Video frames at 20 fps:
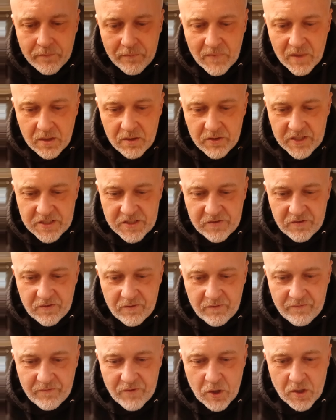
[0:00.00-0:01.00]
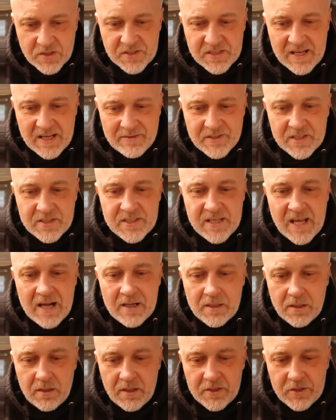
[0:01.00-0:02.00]
This verse sounds
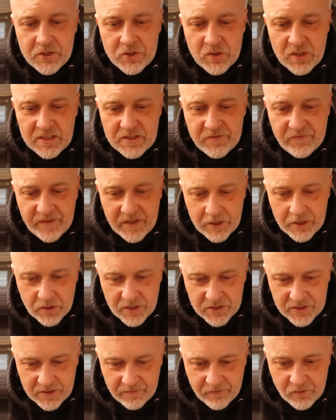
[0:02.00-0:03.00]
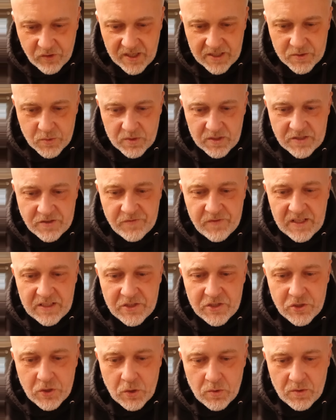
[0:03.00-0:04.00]
exactly like the transfiguration of Christ, where his face
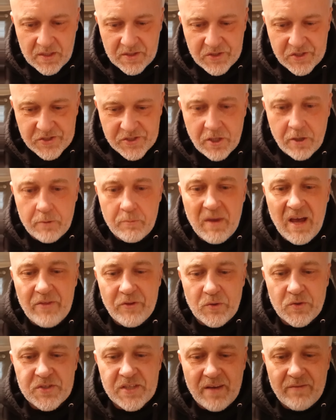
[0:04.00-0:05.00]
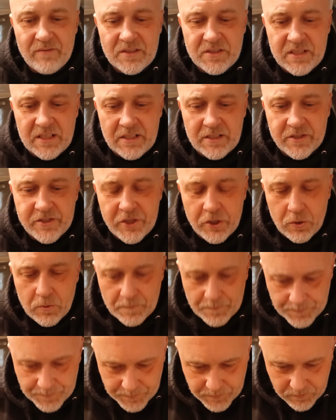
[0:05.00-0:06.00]
shone like the sun, Matthew 17:2.
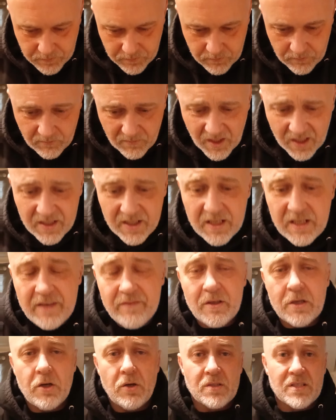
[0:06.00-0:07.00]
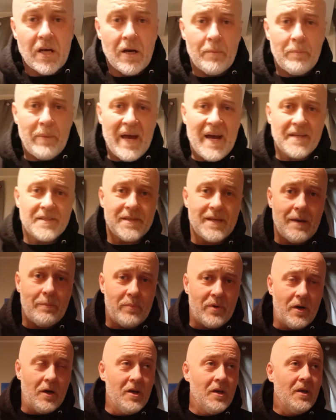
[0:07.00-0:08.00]
And it even goes on past that,
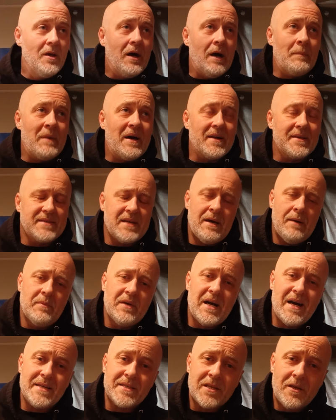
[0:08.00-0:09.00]
but I'm out of time, guys.